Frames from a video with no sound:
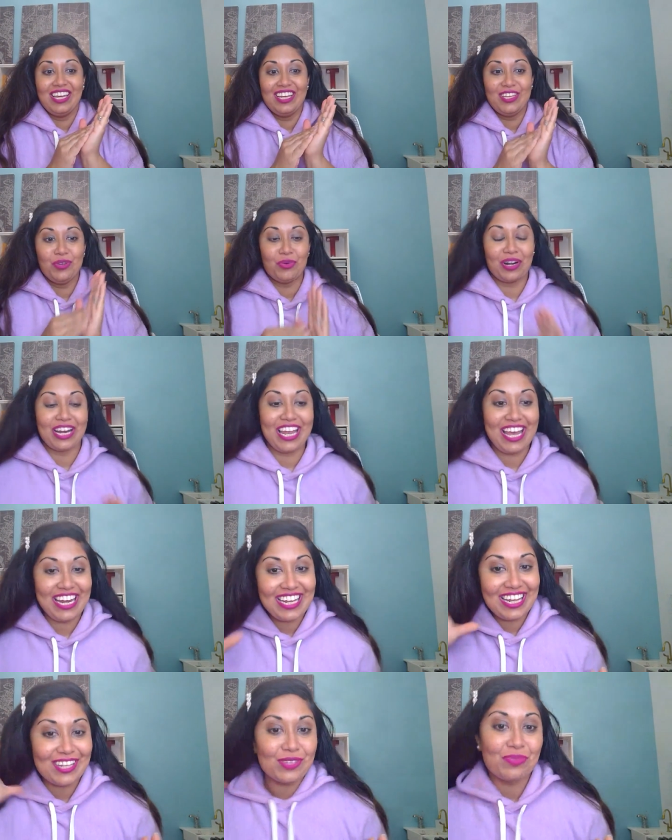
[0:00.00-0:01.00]
you are
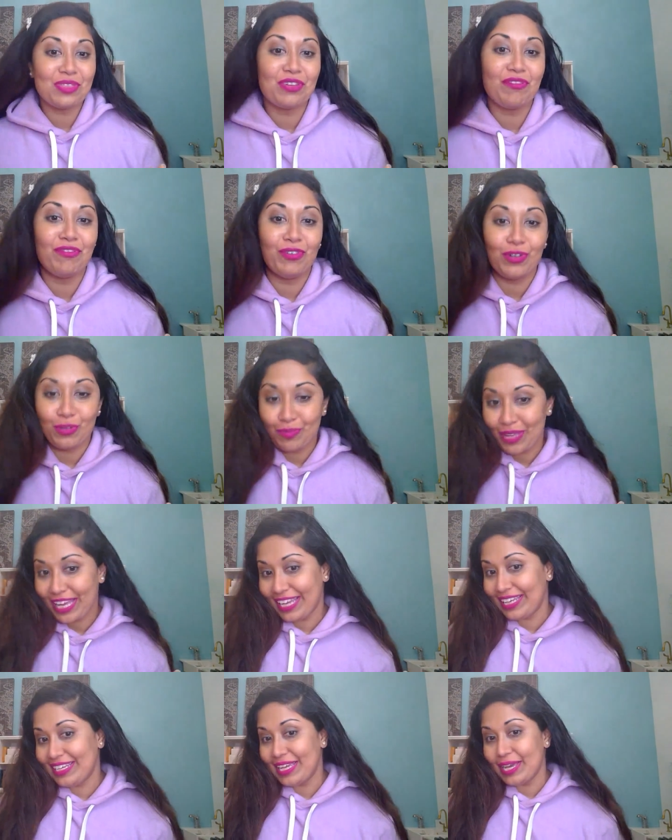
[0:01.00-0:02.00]
hitting us with the full
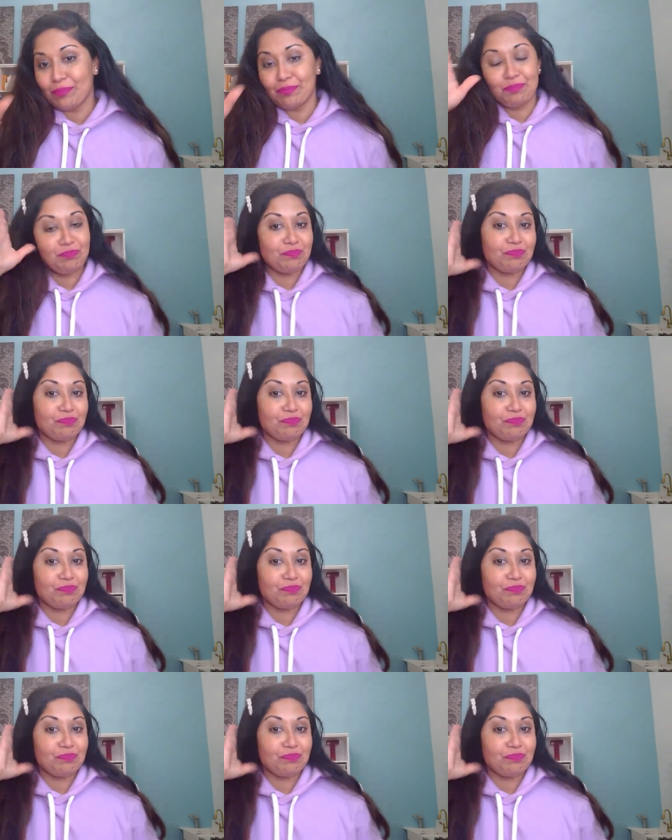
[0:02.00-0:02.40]
mane. Yep.